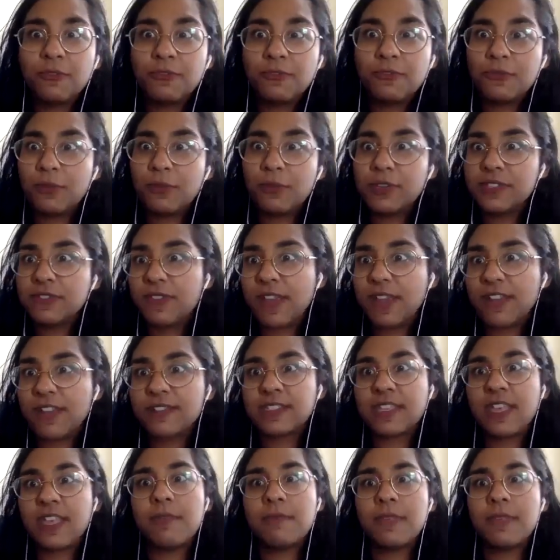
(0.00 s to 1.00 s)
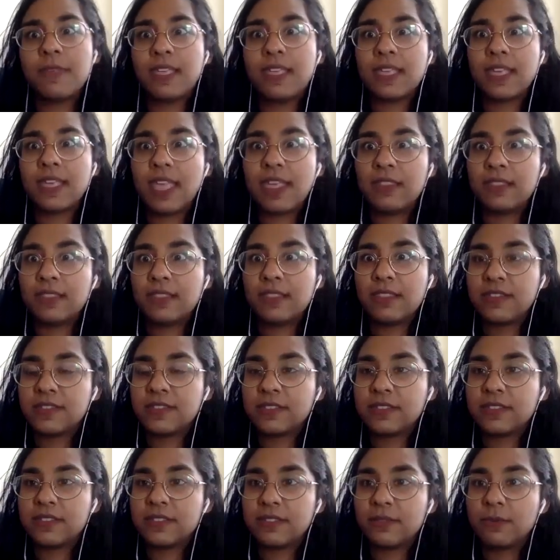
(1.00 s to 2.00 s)
forest fires coming and
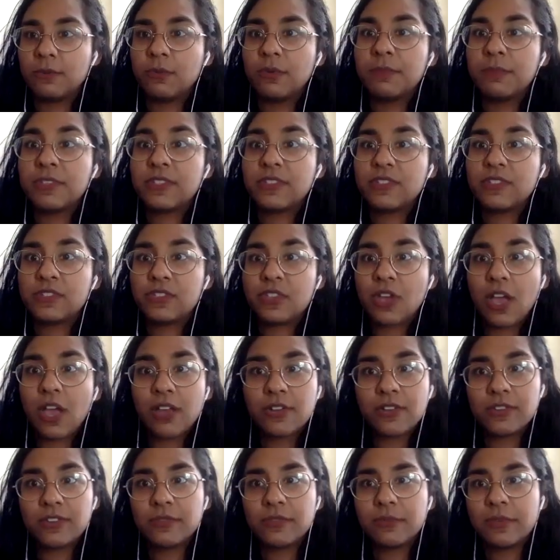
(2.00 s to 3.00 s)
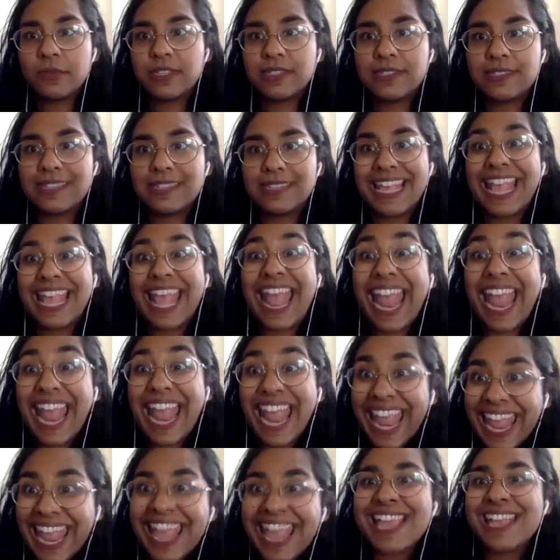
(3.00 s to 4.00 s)
this woman's daughter's really sick
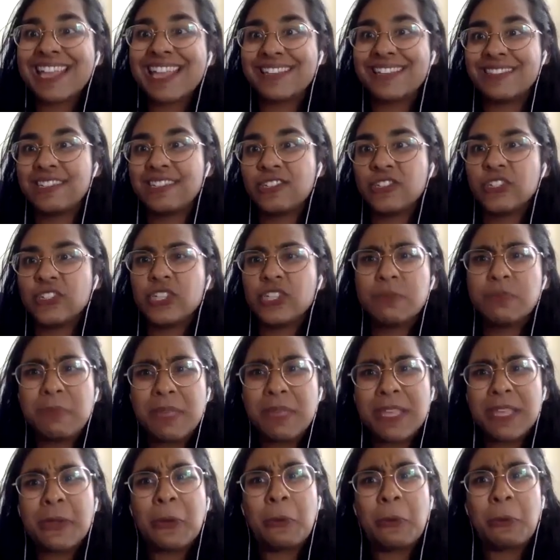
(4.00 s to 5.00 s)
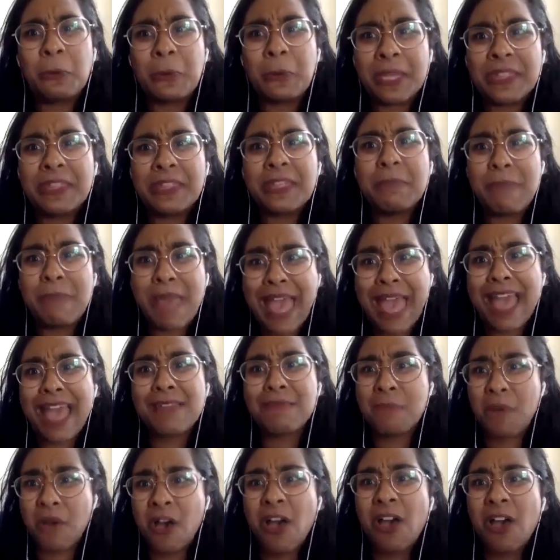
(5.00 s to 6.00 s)
and she's being a really bad
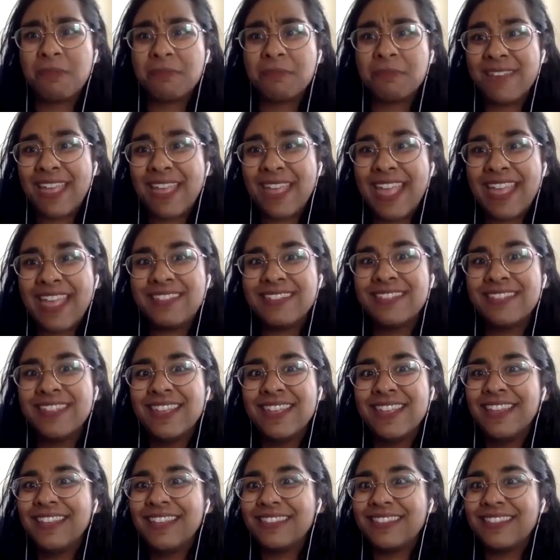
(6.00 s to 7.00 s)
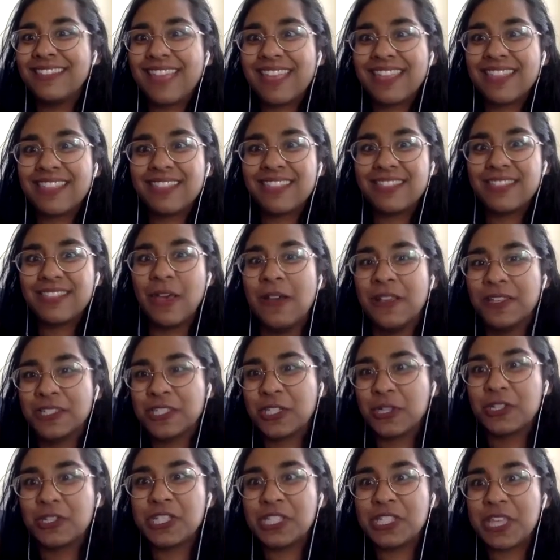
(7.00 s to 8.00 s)
mom. And like, those
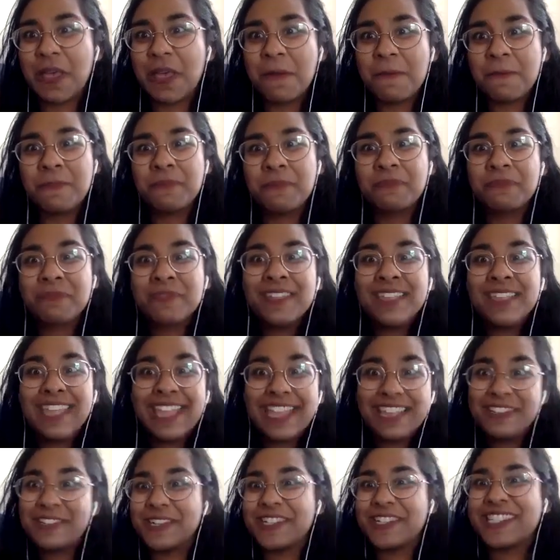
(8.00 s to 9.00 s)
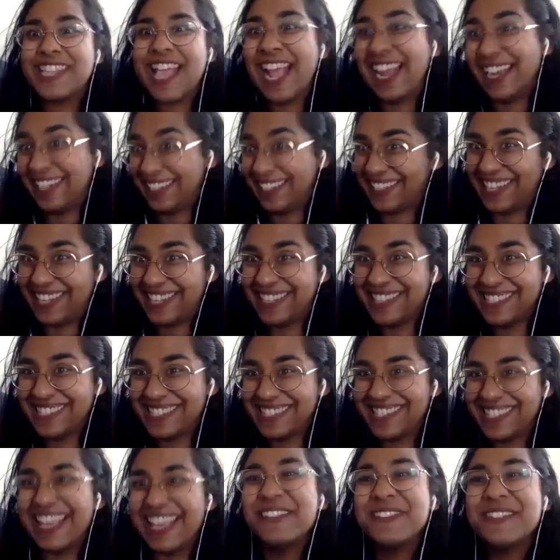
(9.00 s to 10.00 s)
are some
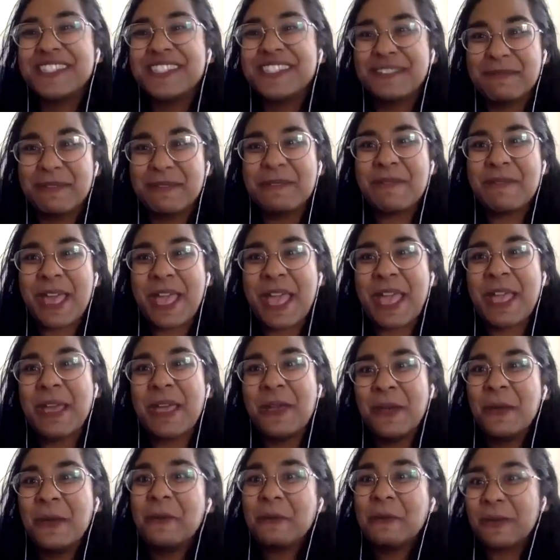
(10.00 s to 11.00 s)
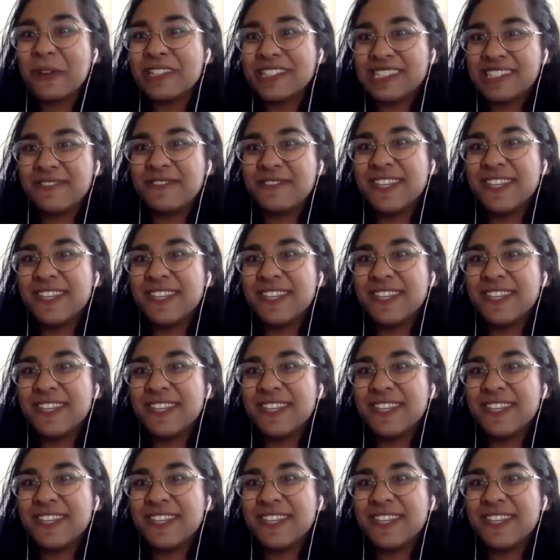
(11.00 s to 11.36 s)
intersections of some of my worst